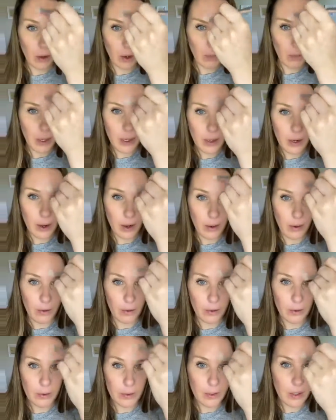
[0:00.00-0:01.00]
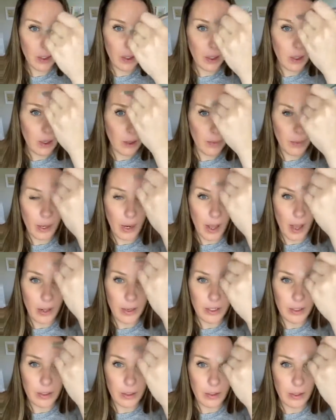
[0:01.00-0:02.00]
my nose. I'm gonna add
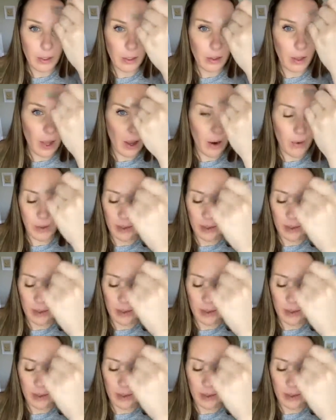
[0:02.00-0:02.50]
just a little, I always